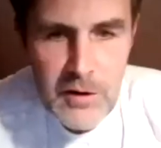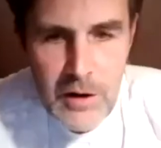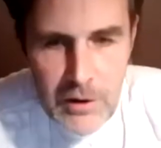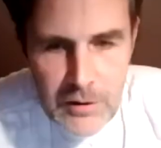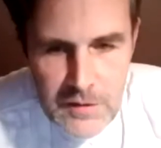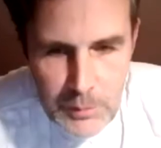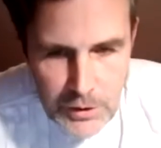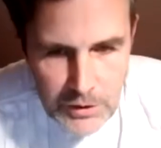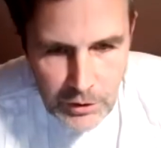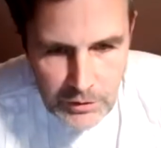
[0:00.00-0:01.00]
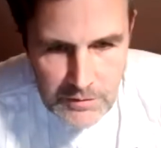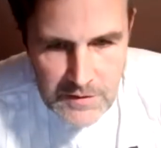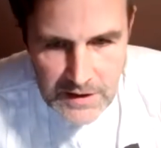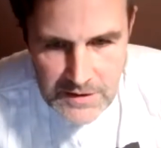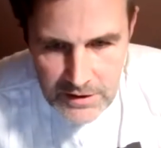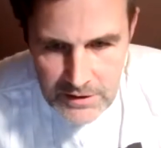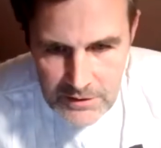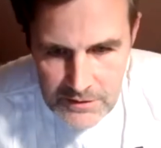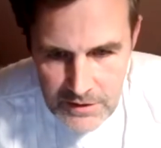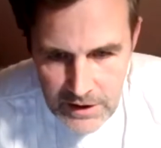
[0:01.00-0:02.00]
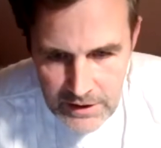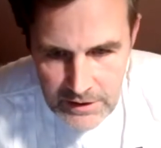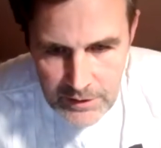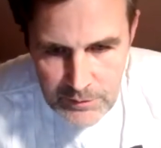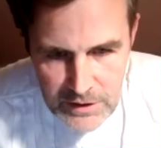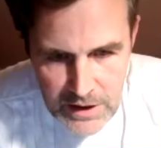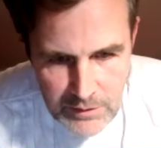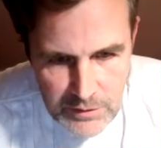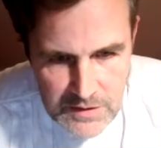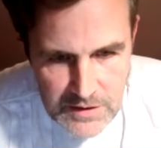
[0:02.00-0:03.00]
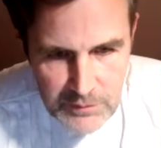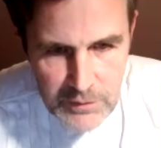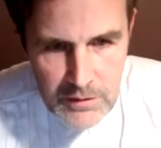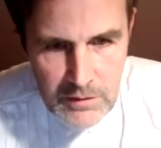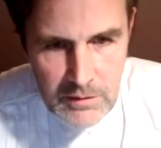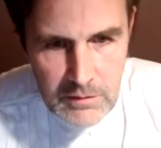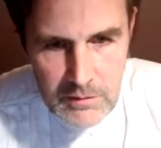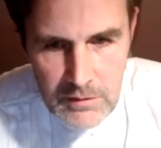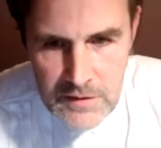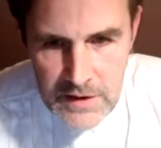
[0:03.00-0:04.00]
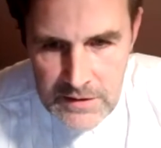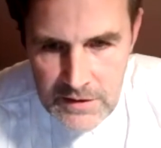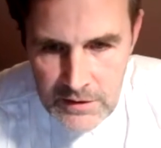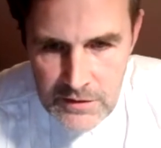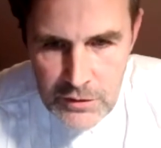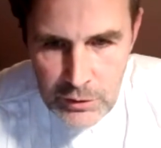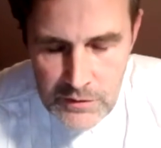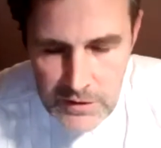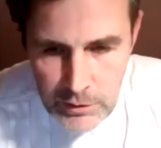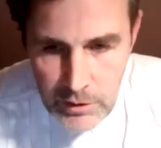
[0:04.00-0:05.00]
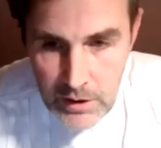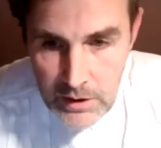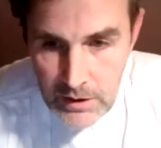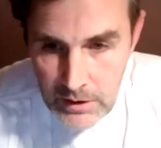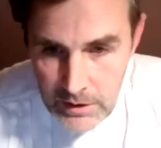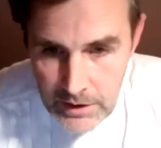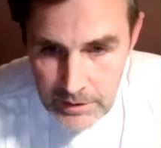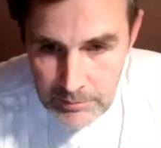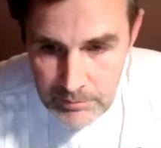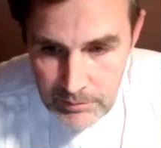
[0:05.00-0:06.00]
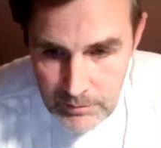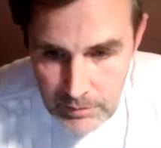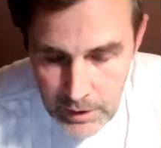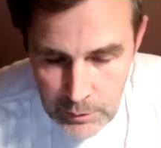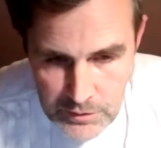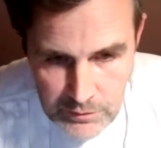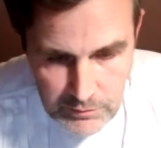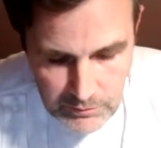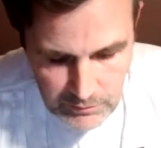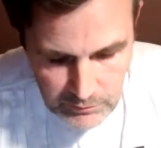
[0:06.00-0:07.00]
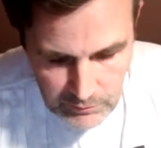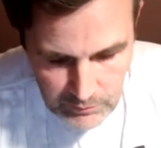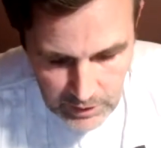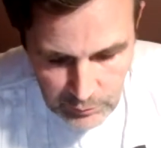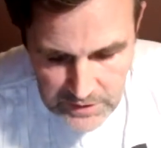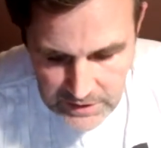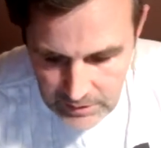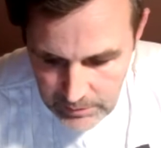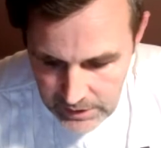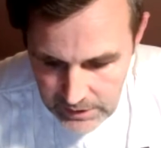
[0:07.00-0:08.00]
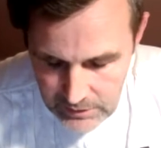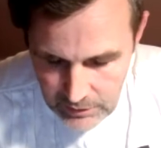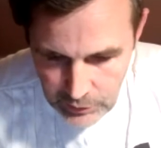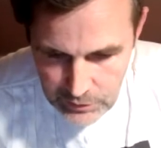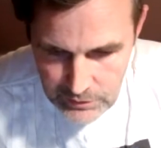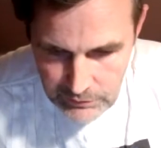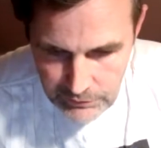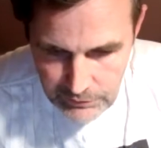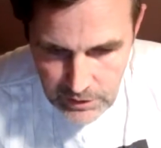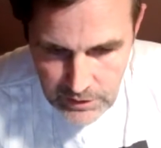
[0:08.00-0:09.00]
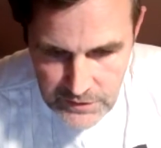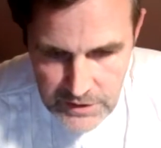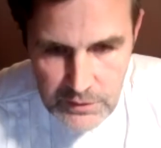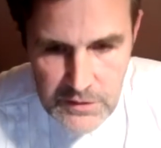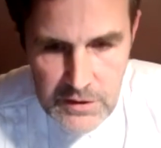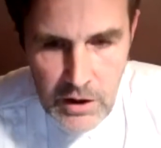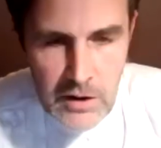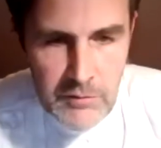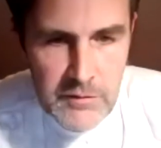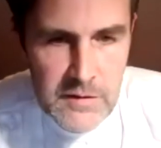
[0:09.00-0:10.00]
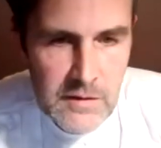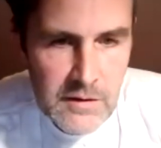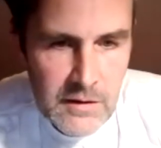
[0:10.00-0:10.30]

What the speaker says: a lot of work on textiles, and I've never stiffened the textiles at all. So I recently made a lot of silk scarves.